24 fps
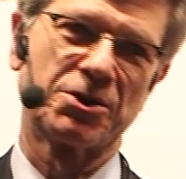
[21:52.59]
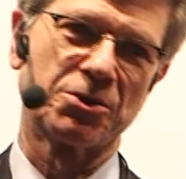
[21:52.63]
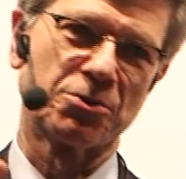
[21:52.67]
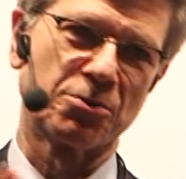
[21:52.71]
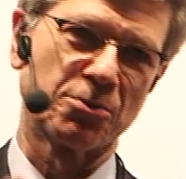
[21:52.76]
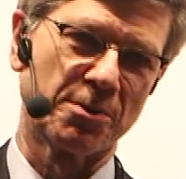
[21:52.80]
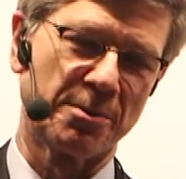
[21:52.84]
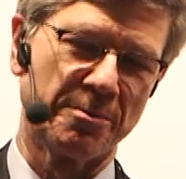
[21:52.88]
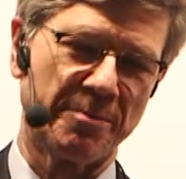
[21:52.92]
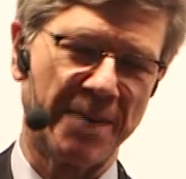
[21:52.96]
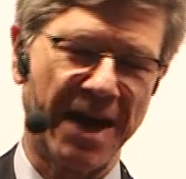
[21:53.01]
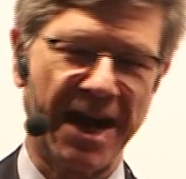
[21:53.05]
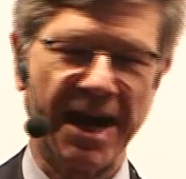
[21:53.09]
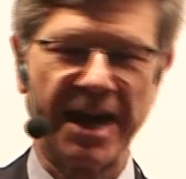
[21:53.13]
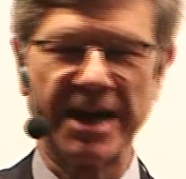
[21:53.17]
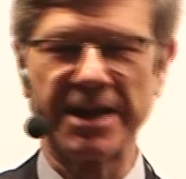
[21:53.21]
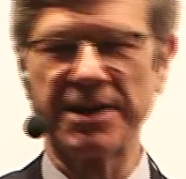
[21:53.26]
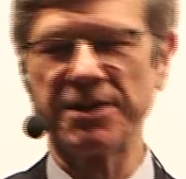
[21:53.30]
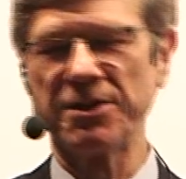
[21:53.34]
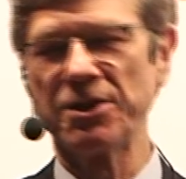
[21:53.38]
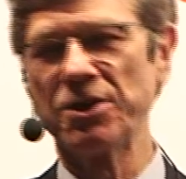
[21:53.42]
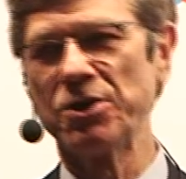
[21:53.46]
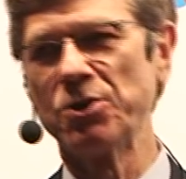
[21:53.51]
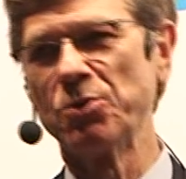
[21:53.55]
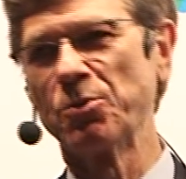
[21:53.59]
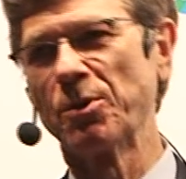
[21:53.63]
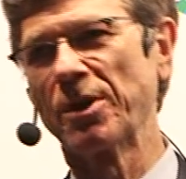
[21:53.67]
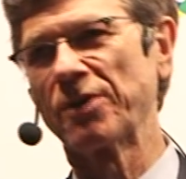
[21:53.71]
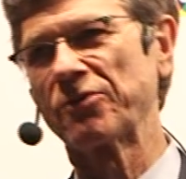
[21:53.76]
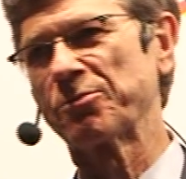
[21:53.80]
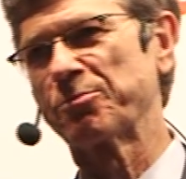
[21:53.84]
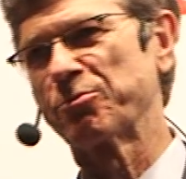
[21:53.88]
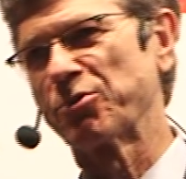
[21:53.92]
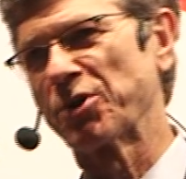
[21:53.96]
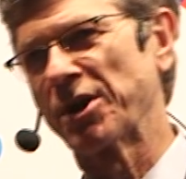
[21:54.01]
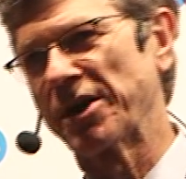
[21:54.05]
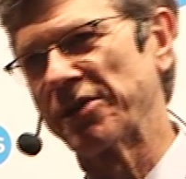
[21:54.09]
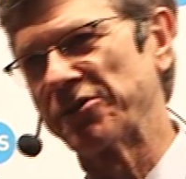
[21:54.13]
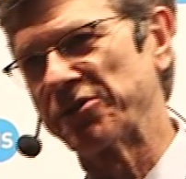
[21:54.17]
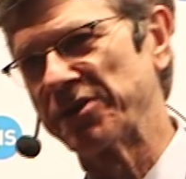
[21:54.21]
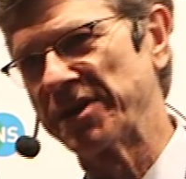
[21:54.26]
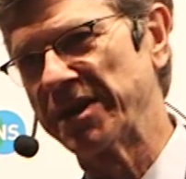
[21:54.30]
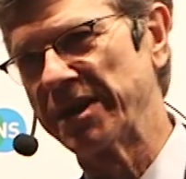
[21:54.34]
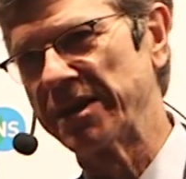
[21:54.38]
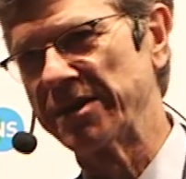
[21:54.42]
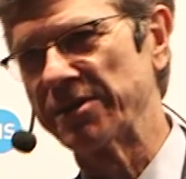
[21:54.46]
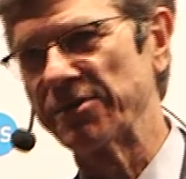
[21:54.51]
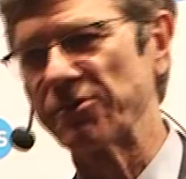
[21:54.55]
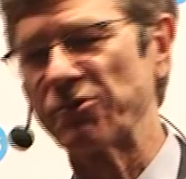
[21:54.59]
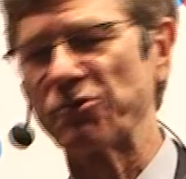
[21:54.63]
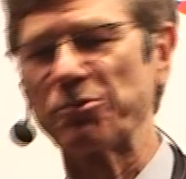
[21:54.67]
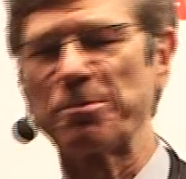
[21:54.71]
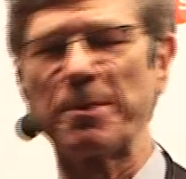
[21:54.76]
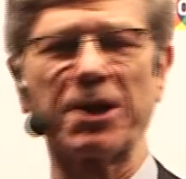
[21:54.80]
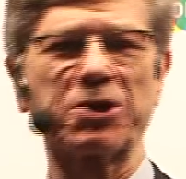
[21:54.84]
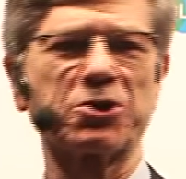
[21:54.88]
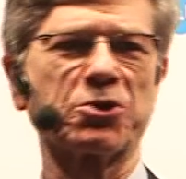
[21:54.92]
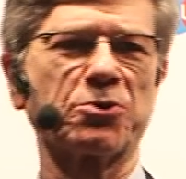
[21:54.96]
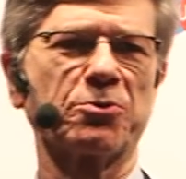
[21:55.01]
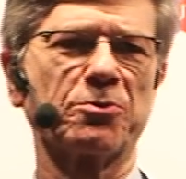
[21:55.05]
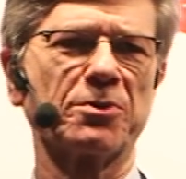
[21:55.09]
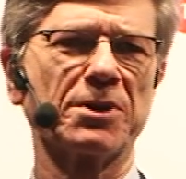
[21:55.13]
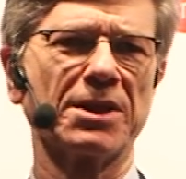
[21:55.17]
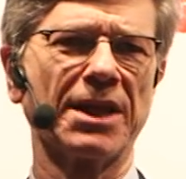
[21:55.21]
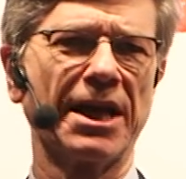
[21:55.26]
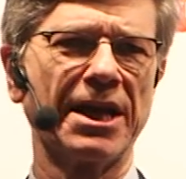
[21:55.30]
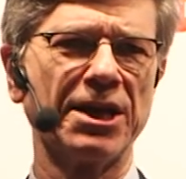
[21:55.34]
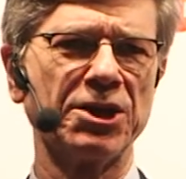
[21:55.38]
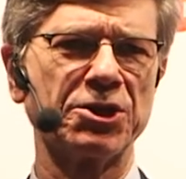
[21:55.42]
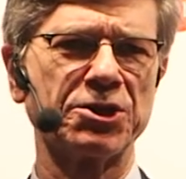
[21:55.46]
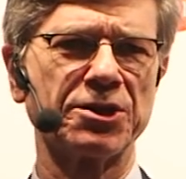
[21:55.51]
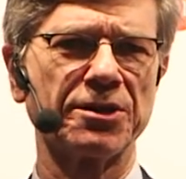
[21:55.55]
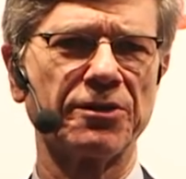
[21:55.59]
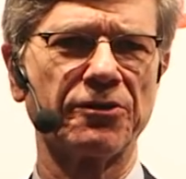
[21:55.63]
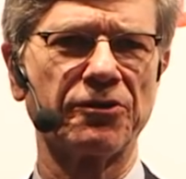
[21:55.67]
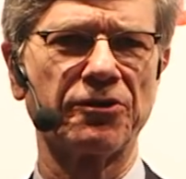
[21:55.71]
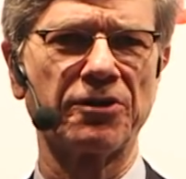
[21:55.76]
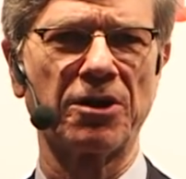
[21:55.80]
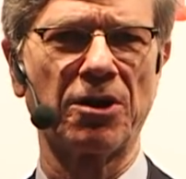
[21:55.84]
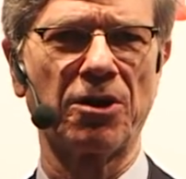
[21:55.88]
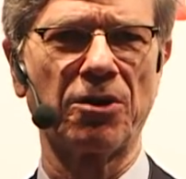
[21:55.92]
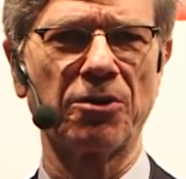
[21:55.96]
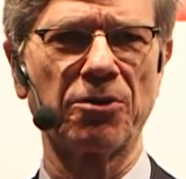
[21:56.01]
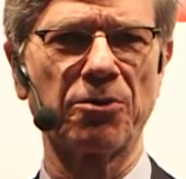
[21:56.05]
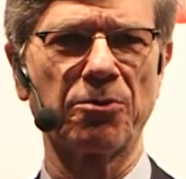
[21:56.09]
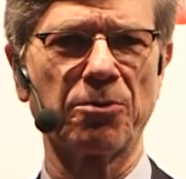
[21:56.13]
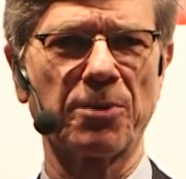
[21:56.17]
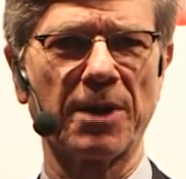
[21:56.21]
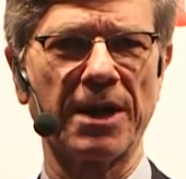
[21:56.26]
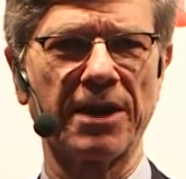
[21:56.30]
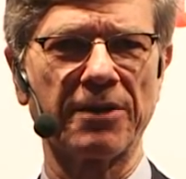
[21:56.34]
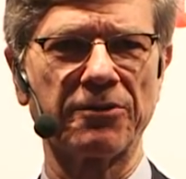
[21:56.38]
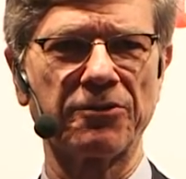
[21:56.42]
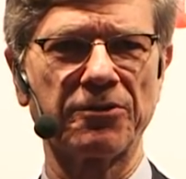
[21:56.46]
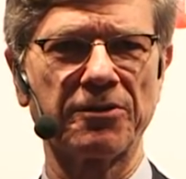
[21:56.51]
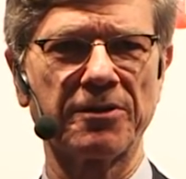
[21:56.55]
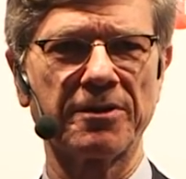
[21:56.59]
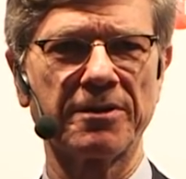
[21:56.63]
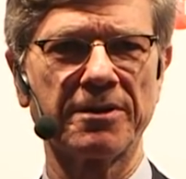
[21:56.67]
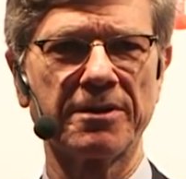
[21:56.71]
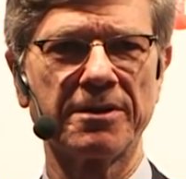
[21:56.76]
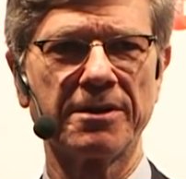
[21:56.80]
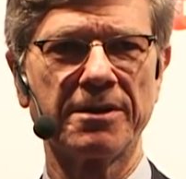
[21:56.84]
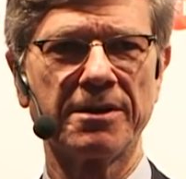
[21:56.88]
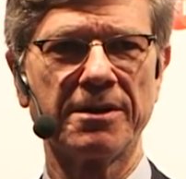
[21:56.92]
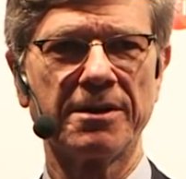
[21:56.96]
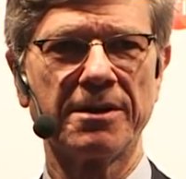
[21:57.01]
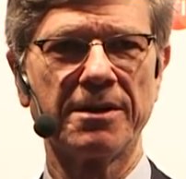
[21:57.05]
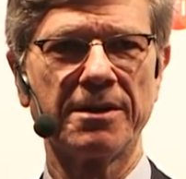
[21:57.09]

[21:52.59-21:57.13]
to remind the US President of special relations and all the rest,